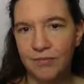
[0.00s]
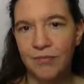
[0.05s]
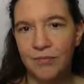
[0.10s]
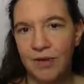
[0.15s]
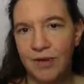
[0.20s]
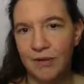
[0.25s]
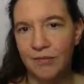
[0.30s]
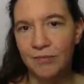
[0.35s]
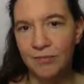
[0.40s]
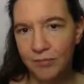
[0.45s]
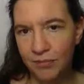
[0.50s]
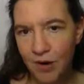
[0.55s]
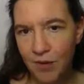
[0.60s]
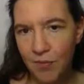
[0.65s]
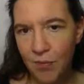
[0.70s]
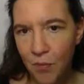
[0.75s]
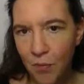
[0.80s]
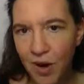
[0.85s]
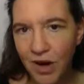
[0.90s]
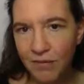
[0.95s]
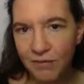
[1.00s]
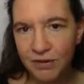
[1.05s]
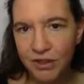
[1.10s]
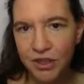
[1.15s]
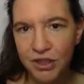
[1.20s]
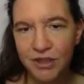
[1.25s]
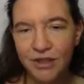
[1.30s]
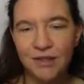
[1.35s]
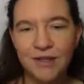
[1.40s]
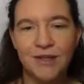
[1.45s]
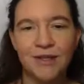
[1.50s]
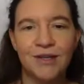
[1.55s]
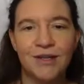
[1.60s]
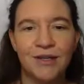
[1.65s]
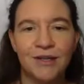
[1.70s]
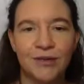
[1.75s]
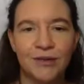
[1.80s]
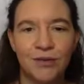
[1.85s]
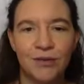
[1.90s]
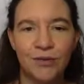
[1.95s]
well, problem one, which is
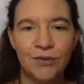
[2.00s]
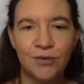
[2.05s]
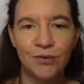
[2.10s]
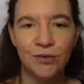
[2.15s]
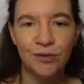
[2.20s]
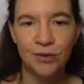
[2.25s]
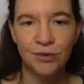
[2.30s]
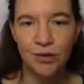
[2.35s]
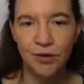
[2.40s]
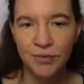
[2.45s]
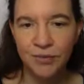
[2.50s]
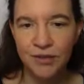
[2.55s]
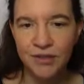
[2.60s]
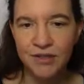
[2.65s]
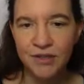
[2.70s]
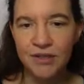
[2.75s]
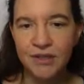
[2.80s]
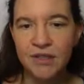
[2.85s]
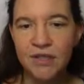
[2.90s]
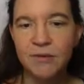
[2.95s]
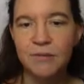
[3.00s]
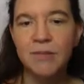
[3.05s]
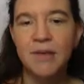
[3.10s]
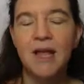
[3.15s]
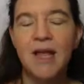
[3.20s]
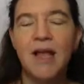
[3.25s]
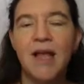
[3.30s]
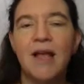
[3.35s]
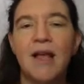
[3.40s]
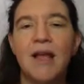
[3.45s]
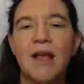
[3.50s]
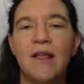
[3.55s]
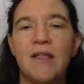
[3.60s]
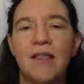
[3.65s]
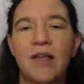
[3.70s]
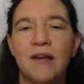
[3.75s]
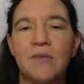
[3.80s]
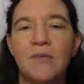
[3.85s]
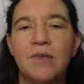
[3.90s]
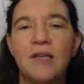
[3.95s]
your cool crypto system,
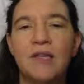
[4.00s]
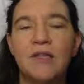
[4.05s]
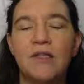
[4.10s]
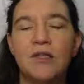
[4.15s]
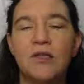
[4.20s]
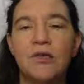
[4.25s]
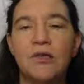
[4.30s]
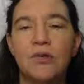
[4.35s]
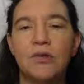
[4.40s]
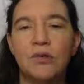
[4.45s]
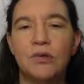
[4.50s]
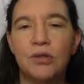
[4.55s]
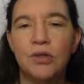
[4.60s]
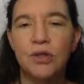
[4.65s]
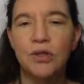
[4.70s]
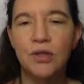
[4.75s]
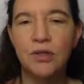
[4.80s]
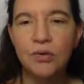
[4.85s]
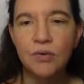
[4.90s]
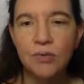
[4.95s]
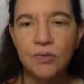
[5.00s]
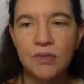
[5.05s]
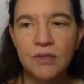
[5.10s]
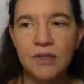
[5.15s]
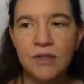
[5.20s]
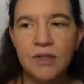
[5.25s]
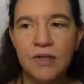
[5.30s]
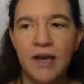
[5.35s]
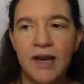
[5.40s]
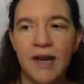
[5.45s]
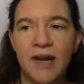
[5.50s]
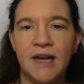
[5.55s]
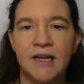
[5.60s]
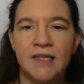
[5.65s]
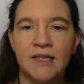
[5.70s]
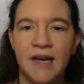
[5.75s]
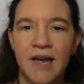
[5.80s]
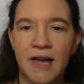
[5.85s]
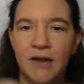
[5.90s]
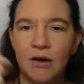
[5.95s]
that means you could use an
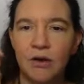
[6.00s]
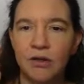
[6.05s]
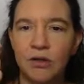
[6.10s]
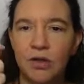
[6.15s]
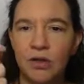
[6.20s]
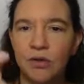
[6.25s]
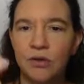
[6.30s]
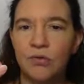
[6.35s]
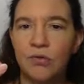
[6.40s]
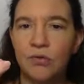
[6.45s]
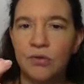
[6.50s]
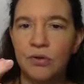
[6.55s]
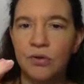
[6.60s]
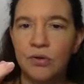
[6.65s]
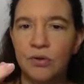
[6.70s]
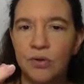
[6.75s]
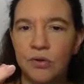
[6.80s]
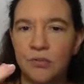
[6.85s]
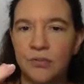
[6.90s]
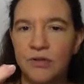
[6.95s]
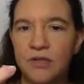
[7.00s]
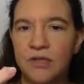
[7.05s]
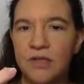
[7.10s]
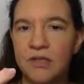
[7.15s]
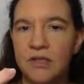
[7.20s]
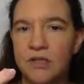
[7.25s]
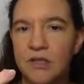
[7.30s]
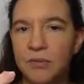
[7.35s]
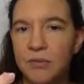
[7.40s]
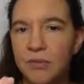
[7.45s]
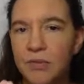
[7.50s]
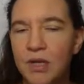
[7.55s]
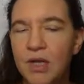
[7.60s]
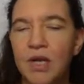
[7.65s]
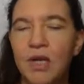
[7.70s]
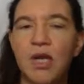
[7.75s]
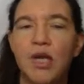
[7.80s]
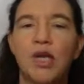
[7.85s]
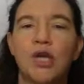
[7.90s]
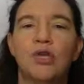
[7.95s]
attack on your cool new crypto system
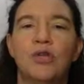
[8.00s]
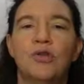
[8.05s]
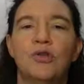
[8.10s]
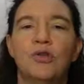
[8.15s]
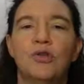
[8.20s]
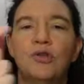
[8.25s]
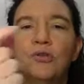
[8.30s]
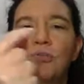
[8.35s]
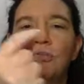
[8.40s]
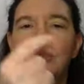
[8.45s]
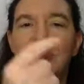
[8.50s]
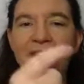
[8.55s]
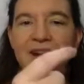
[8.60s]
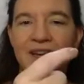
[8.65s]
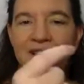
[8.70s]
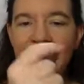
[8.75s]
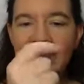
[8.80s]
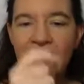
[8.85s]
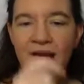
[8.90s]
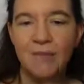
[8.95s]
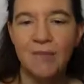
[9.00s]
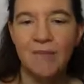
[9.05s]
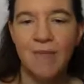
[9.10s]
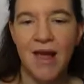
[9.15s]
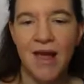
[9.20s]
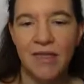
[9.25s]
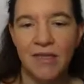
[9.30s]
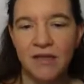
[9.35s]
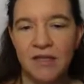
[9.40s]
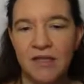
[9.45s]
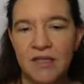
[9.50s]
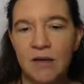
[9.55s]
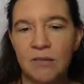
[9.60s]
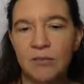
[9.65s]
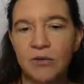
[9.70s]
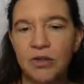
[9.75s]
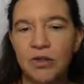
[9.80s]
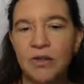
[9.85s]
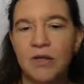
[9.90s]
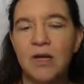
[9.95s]
to break that math
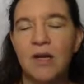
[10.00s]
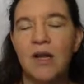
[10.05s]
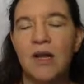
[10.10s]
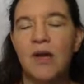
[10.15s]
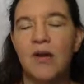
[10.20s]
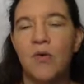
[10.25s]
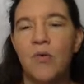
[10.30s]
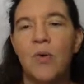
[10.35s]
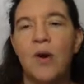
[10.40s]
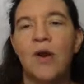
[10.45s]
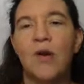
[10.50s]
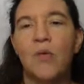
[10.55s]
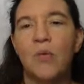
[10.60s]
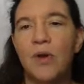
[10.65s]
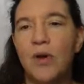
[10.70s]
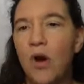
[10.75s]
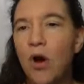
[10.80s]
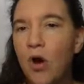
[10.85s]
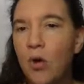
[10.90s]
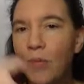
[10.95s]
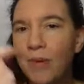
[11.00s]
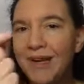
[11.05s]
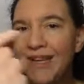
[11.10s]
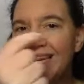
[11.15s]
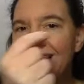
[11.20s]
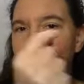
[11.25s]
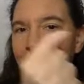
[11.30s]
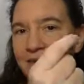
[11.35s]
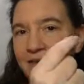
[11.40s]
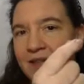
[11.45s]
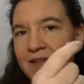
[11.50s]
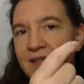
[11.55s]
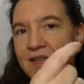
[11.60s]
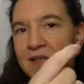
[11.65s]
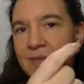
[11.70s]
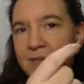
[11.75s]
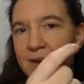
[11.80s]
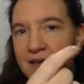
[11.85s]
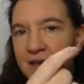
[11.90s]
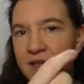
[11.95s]
assumption. Well, we all believe that
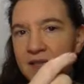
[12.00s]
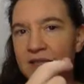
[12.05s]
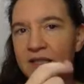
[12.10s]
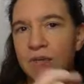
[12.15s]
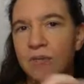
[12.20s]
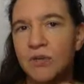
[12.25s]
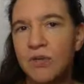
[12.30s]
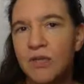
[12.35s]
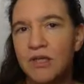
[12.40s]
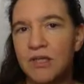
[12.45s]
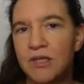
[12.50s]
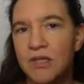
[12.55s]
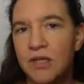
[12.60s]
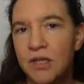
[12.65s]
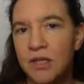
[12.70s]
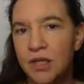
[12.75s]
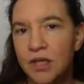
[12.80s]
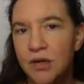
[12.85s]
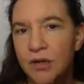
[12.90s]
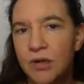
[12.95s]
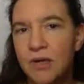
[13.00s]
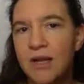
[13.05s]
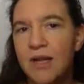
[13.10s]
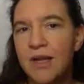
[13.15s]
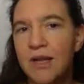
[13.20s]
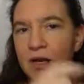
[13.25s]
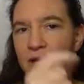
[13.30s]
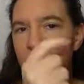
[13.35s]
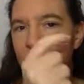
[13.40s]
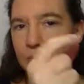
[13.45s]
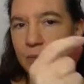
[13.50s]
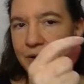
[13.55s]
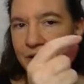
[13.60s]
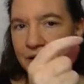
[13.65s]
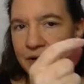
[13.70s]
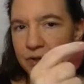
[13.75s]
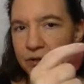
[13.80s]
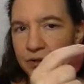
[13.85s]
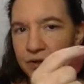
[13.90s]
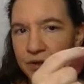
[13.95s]
this math assumption is secure. Nobody
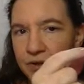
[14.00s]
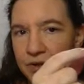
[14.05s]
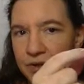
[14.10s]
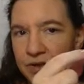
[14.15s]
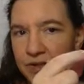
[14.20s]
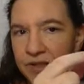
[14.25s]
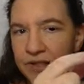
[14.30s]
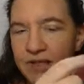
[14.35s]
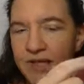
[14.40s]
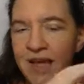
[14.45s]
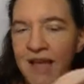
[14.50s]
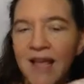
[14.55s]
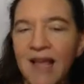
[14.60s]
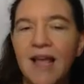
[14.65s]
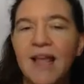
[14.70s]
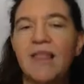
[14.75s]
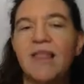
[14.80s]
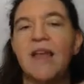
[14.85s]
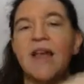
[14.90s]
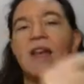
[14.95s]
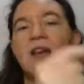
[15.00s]
could do this. That